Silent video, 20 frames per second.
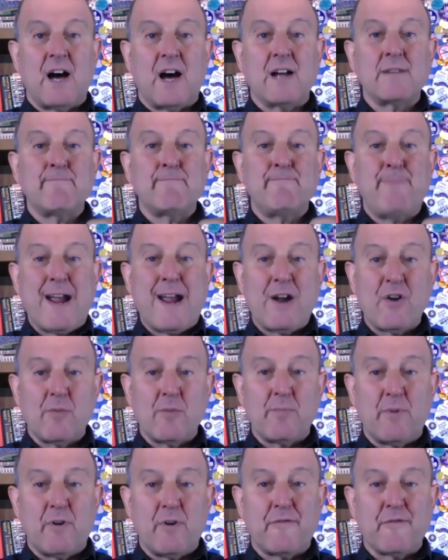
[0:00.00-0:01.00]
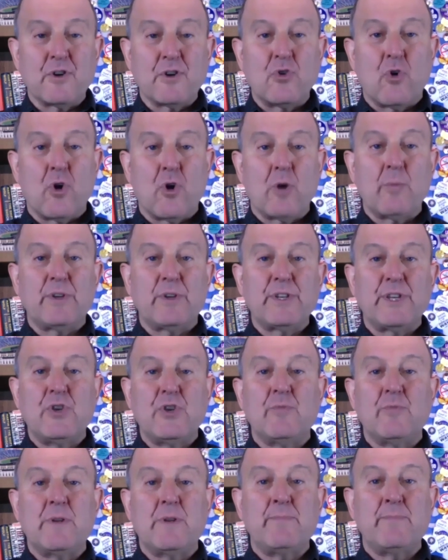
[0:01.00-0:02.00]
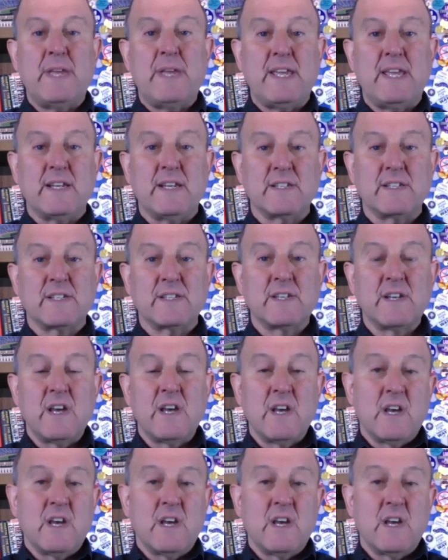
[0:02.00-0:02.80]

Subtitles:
unbearable for normal human beings,